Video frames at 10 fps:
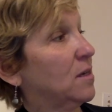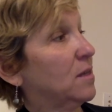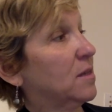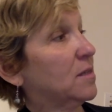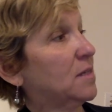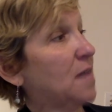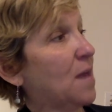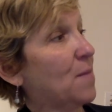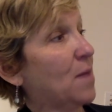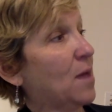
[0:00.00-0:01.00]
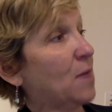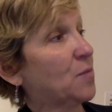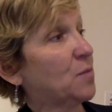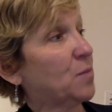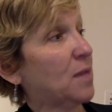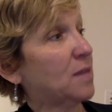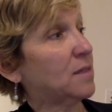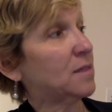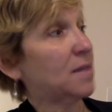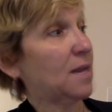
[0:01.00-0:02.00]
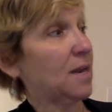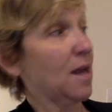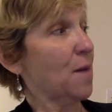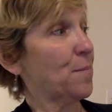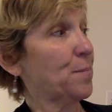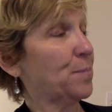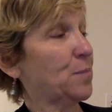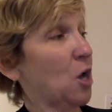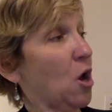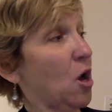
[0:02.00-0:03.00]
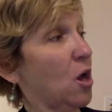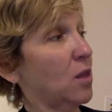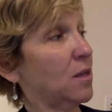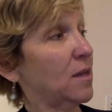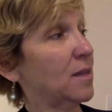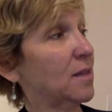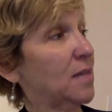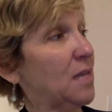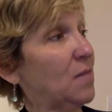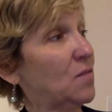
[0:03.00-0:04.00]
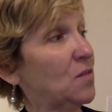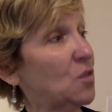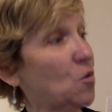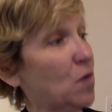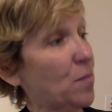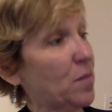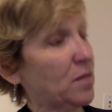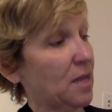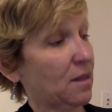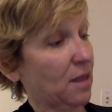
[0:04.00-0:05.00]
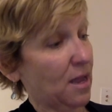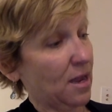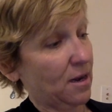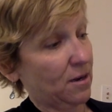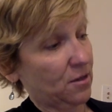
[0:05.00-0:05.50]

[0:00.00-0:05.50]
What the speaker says: The stem helps the plant stand up tall, and leaves soak up the sunlight.